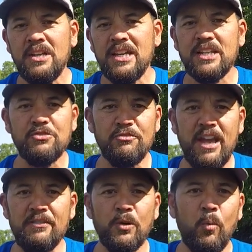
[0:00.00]
his
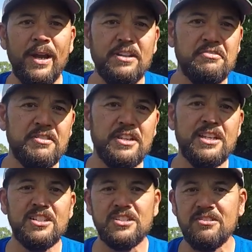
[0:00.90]
favorite way to
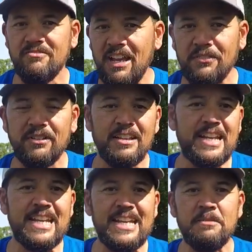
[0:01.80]
fish, favorite
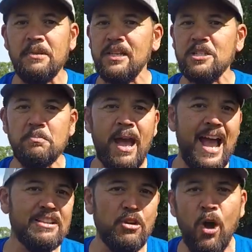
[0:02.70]
lake, biggest
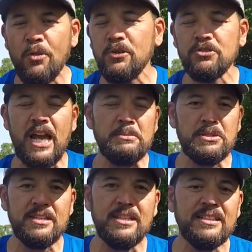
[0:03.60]
bass, all those types of
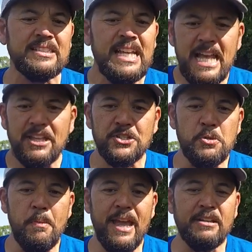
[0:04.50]
things that you
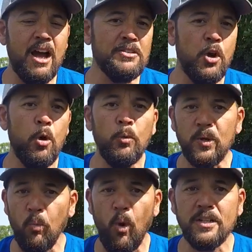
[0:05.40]
may not know
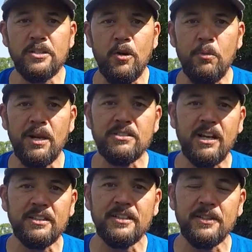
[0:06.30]
but want to know about
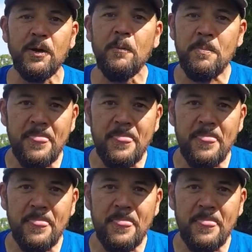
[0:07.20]
Takahiro.